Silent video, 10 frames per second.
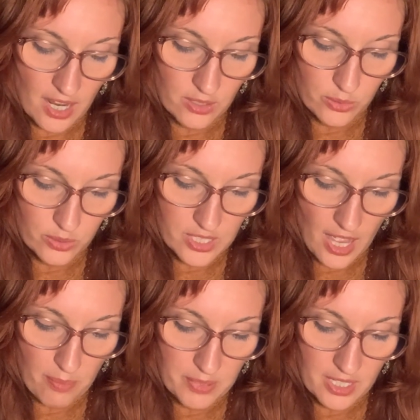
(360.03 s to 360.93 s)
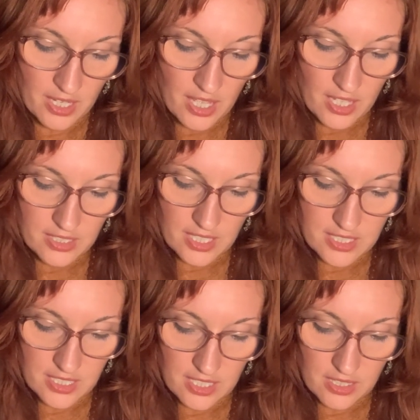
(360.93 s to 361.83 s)
and looked happier,
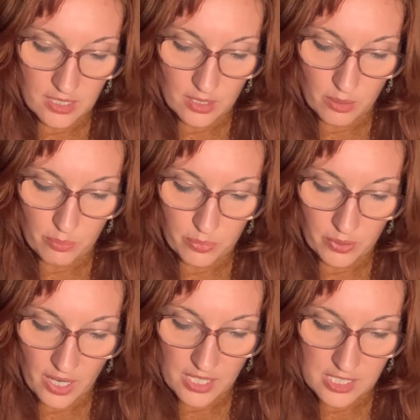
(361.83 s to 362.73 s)
yet in the bright